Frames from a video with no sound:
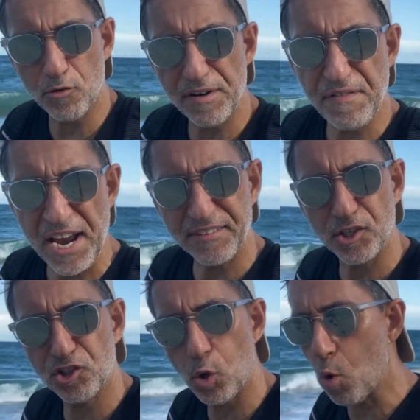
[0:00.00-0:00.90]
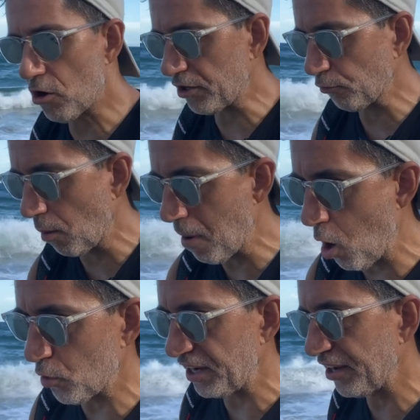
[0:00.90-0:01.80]
other advantage to working
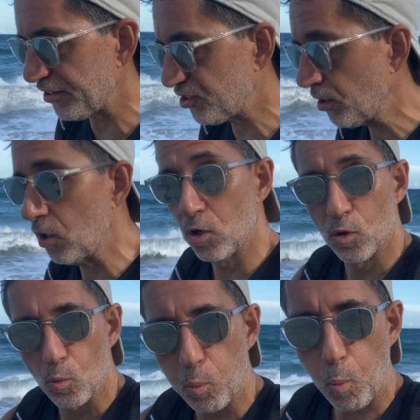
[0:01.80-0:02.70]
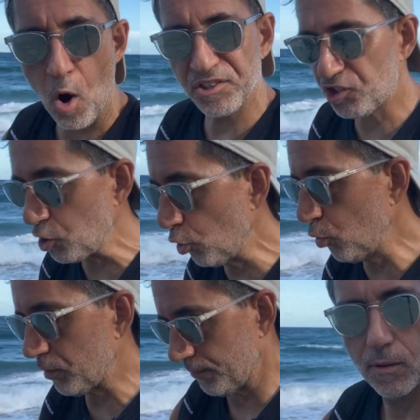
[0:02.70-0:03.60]
remote is once
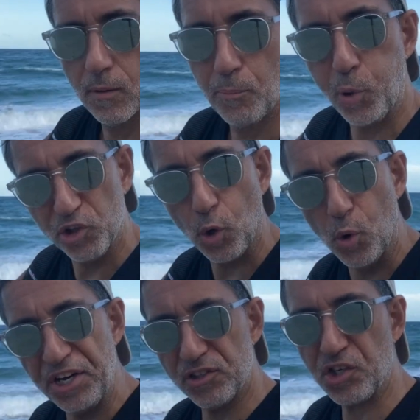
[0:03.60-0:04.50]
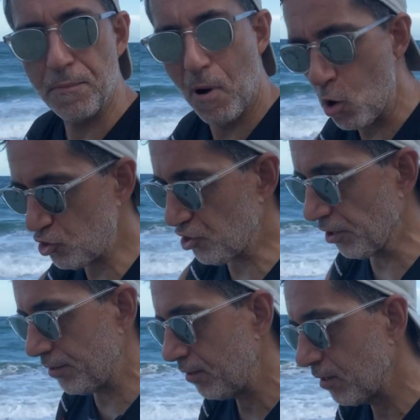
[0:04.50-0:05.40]
you put the wheels in
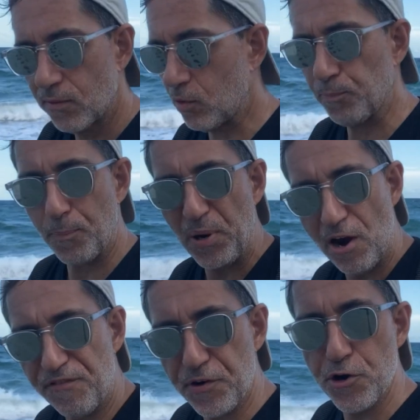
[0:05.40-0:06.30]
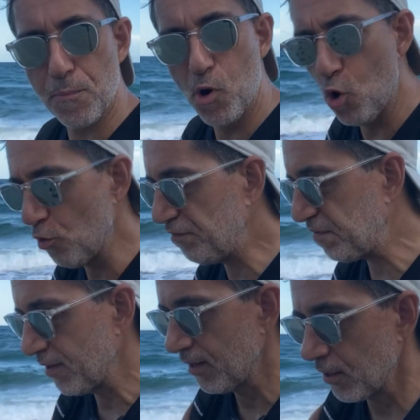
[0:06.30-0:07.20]
motion to prepare for your
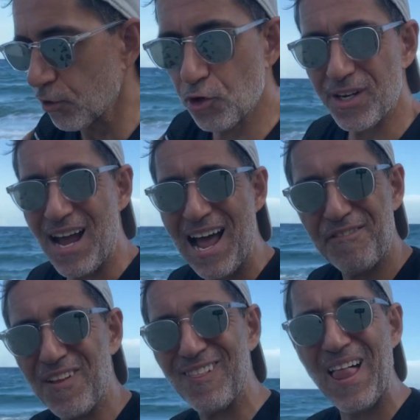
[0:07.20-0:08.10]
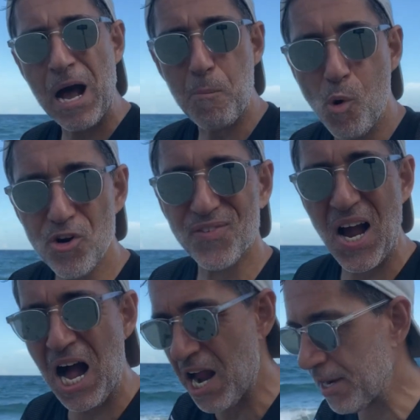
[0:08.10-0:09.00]
move, you're gonna have a lot more
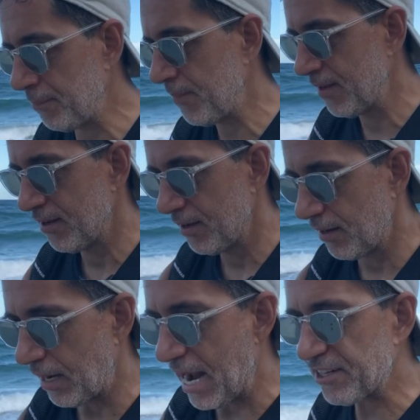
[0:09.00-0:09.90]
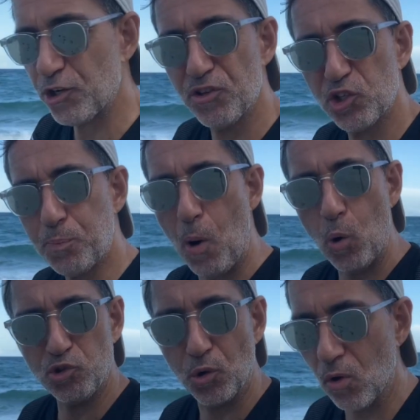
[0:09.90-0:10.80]
time at your
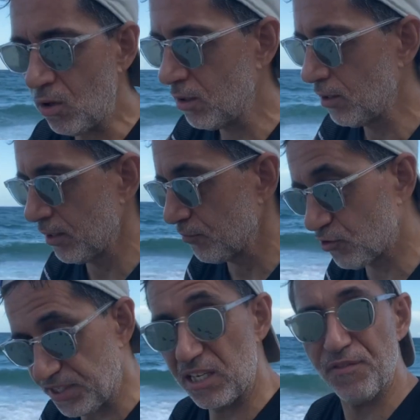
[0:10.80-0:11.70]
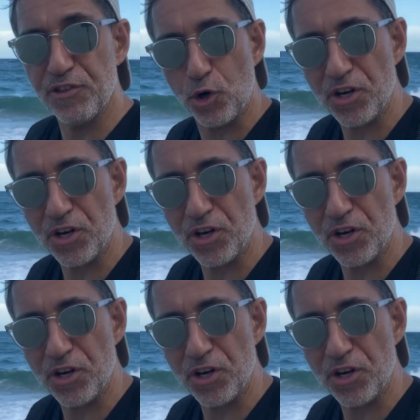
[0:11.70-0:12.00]
disposal, even